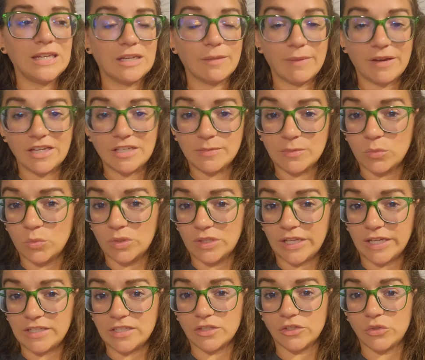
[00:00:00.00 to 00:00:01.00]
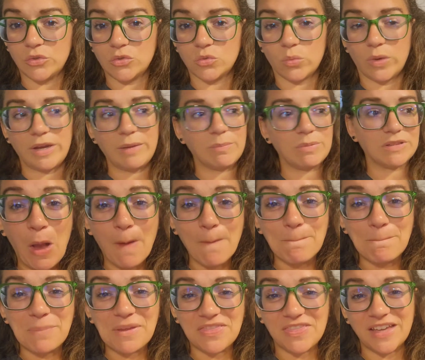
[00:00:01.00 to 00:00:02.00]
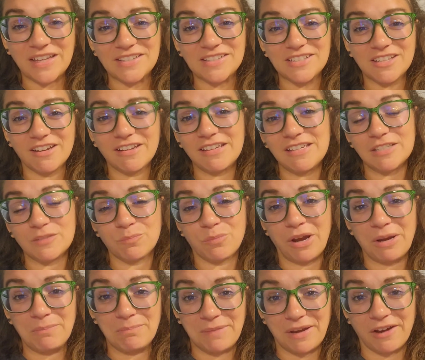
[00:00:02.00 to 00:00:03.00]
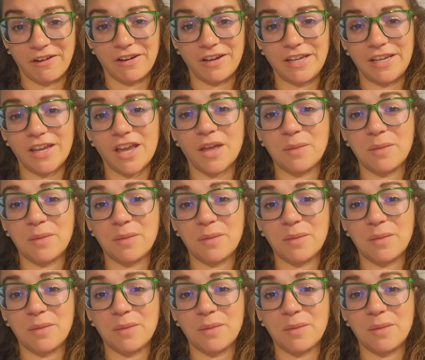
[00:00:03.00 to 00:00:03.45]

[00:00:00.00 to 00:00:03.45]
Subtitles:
Now, my husband would like to lose weight, but that's not his primary